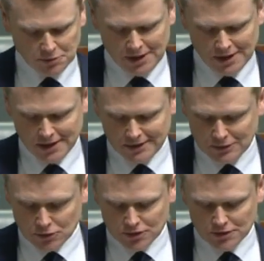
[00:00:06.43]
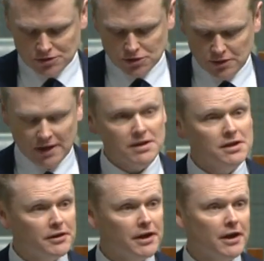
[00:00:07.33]
we can look to a
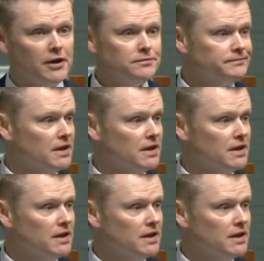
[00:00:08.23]
year ago